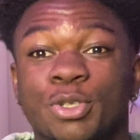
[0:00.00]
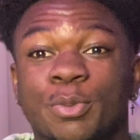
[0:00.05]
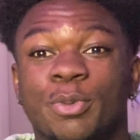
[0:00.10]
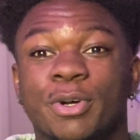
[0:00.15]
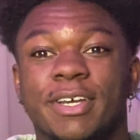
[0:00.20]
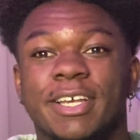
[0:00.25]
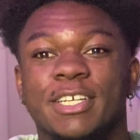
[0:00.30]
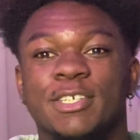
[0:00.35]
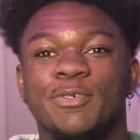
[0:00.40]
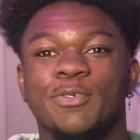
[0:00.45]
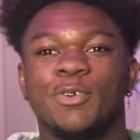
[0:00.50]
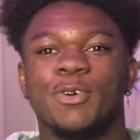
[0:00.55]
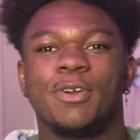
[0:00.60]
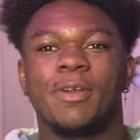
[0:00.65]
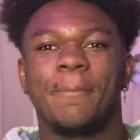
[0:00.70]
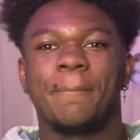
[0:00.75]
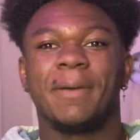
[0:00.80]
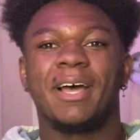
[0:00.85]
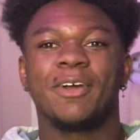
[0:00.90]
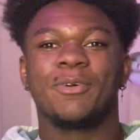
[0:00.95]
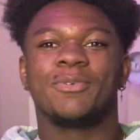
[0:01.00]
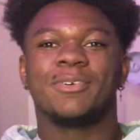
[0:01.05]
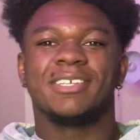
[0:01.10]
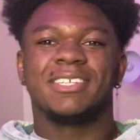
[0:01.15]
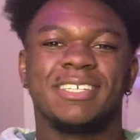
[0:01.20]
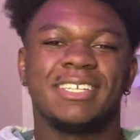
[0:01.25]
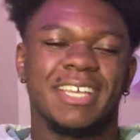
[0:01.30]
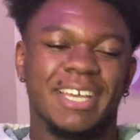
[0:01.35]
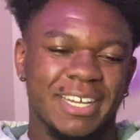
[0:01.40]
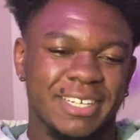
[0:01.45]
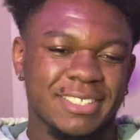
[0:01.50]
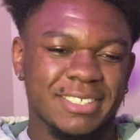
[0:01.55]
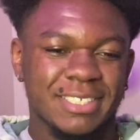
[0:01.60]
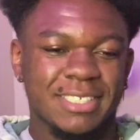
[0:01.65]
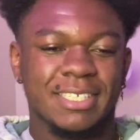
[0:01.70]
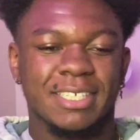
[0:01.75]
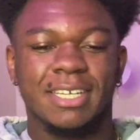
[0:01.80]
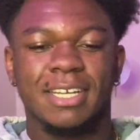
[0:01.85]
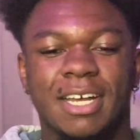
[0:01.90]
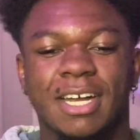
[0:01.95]
boy KC Crew, and I'm back with yet
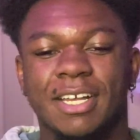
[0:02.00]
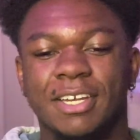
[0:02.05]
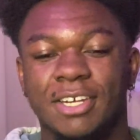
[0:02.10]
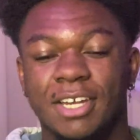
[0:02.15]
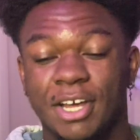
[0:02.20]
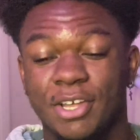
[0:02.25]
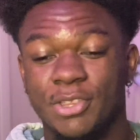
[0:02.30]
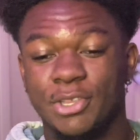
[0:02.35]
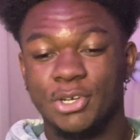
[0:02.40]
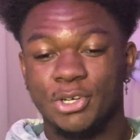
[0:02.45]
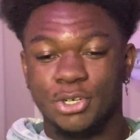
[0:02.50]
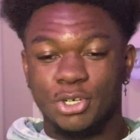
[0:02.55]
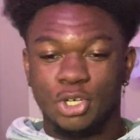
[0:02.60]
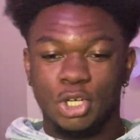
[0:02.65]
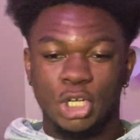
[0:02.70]
another